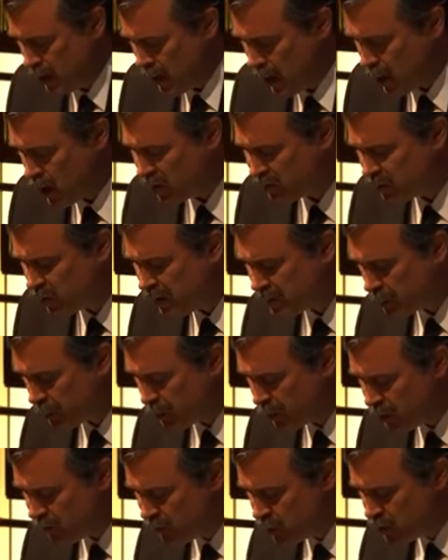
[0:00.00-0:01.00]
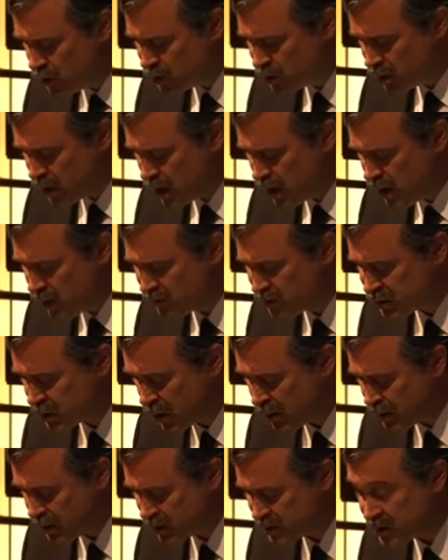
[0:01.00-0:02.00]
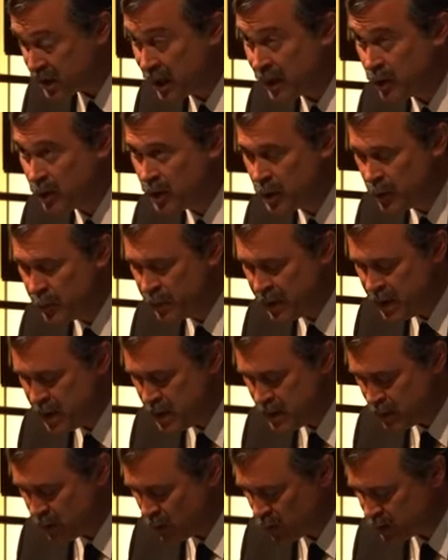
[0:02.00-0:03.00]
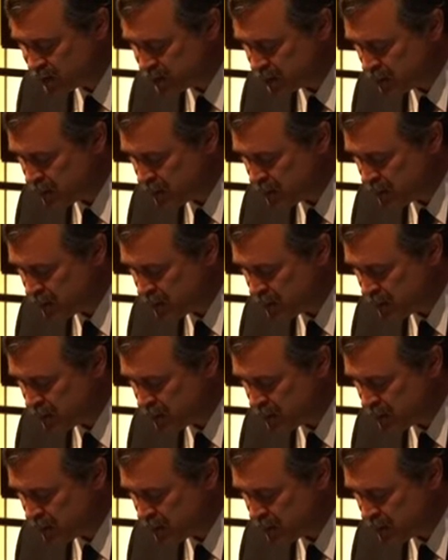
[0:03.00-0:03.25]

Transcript: I also had the privilege of starting a title company, which